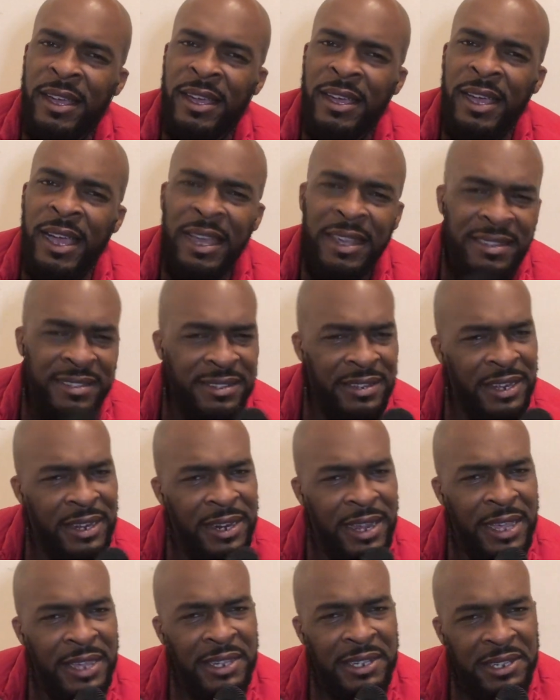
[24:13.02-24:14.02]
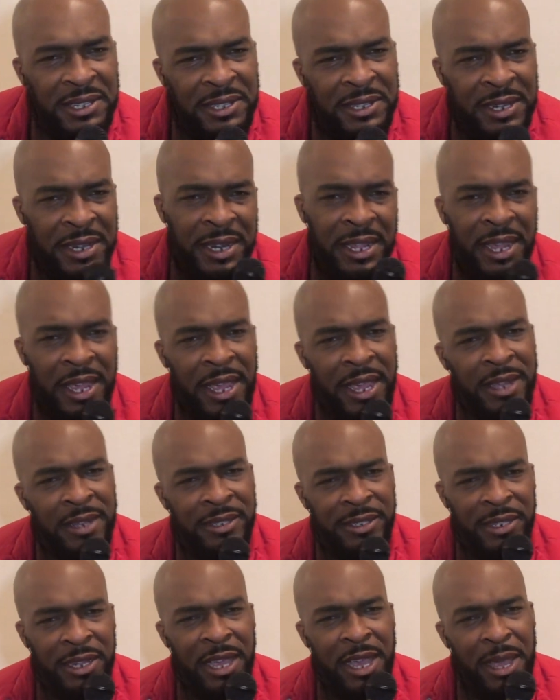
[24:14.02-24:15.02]
I said, like a shit-ass
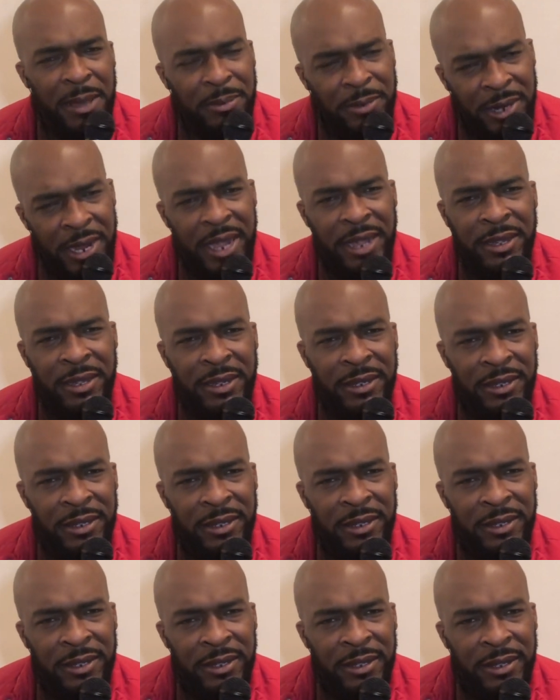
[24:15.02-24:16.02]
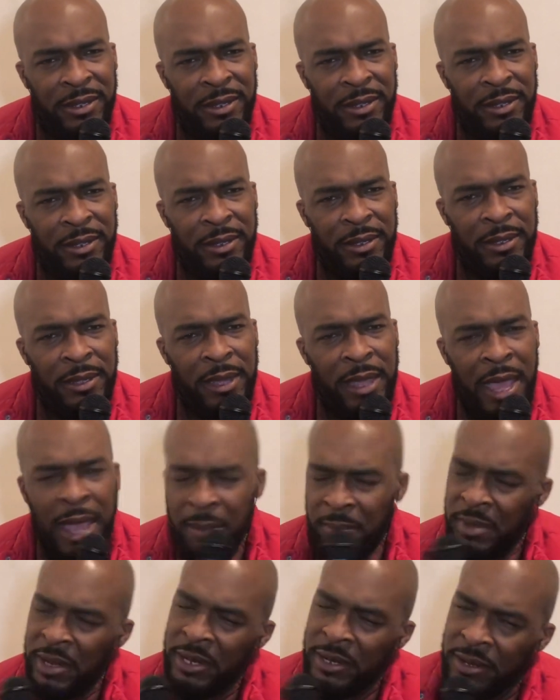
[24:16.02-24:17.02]
job, cracker.
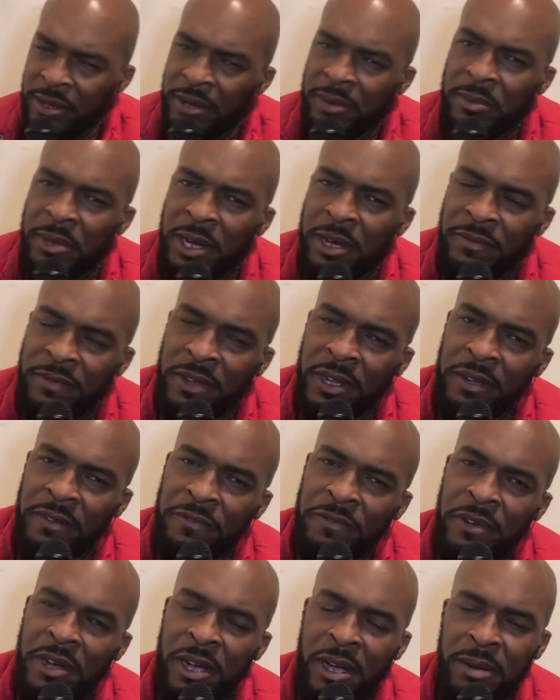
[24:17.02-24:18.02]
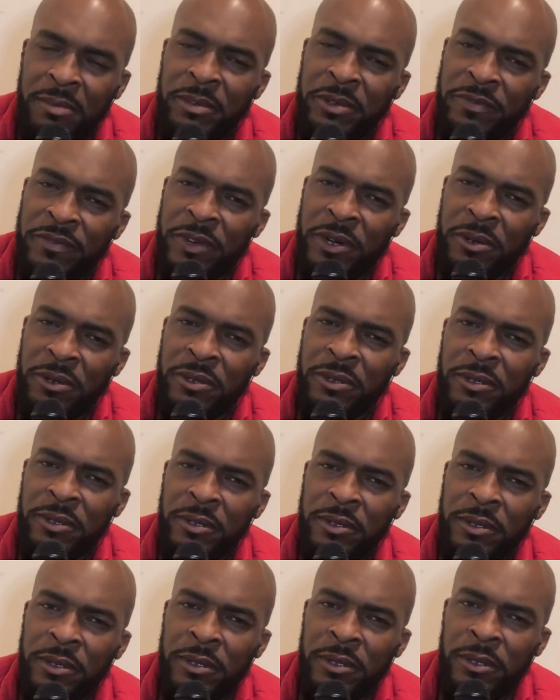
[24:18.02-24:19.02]
I've been to a motherfucking farm before.
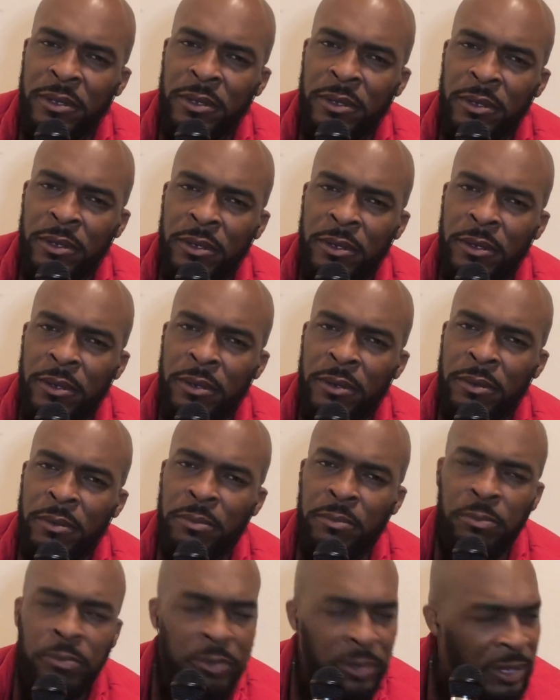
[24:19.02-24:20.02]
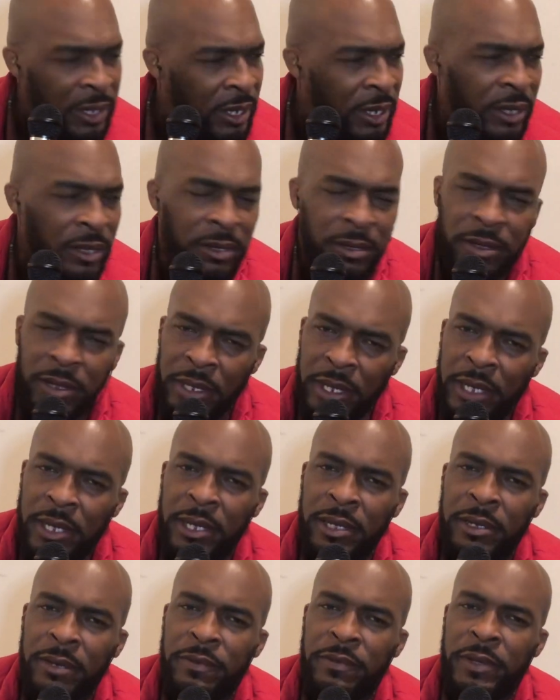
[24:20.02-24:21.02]
Pigs
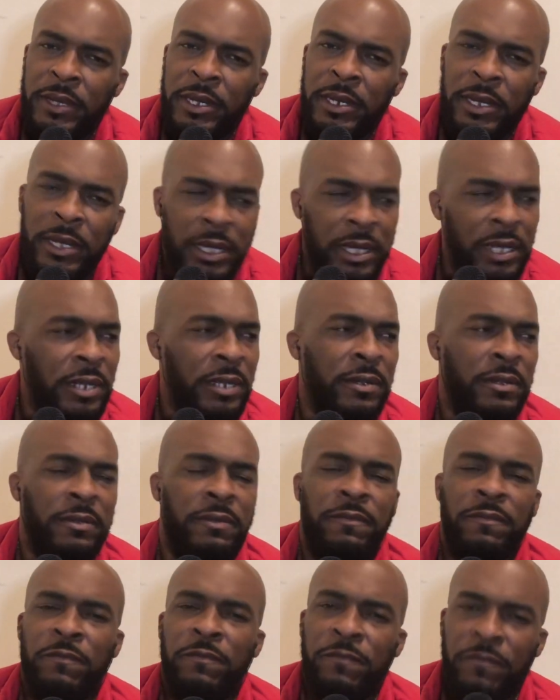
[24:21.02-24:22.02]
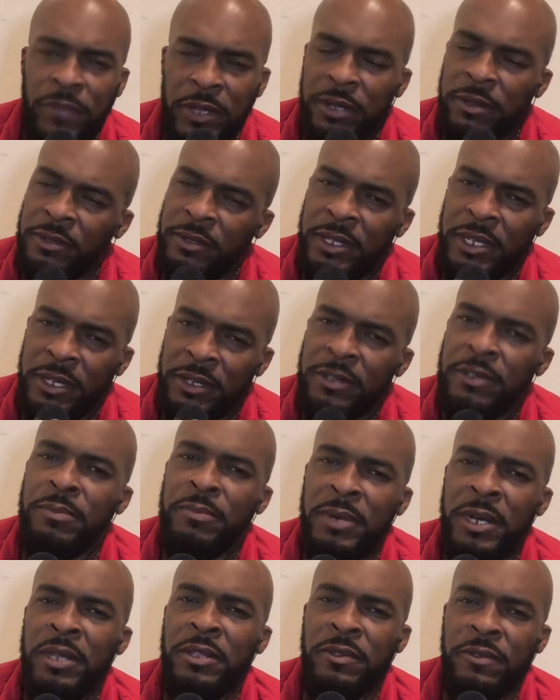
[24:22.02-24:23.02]
live and eat filthy as a
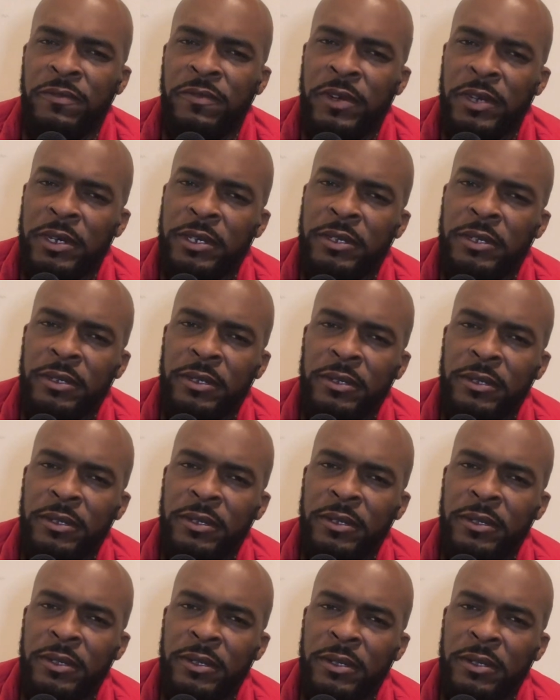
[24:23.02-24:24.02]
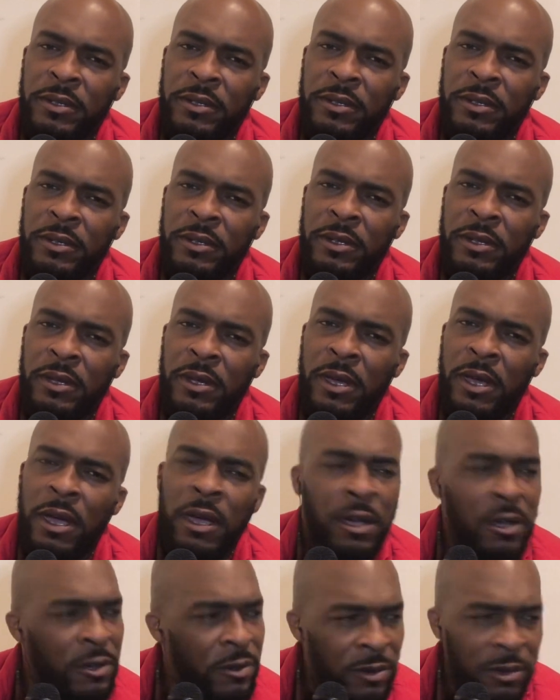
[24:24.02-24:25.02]
motherfucker. I
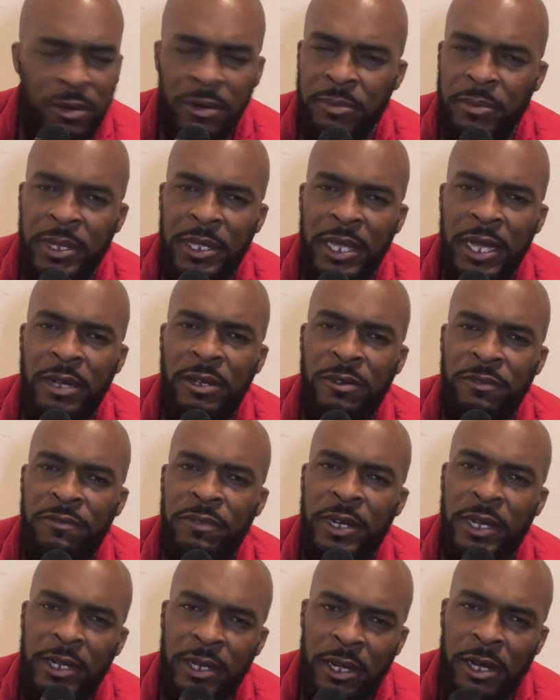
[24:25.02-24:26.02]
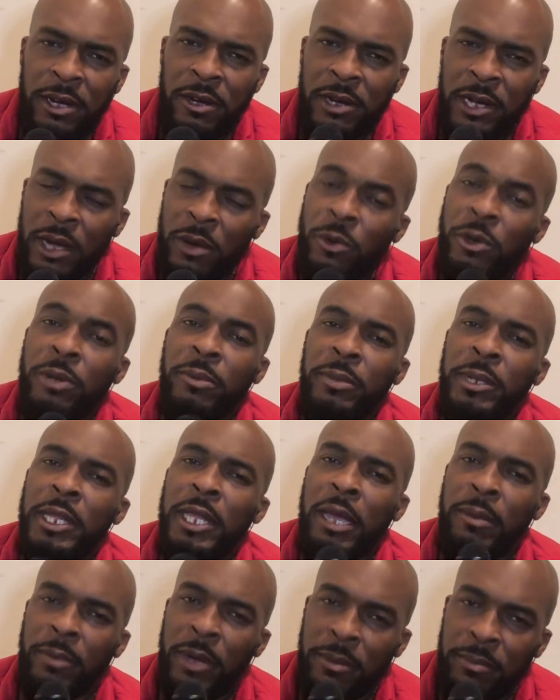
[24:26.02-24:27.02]
don't want to be like no fucking hog. I want to be
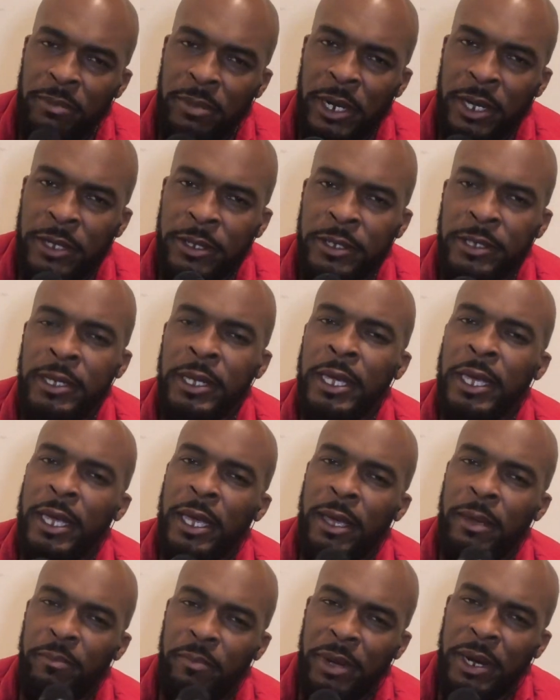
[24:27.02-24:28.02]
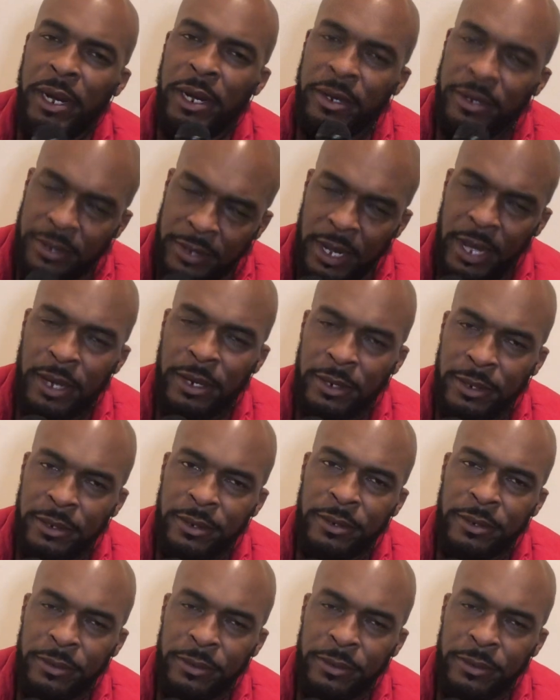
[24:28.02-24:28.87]
like my brother and Barry Sanders.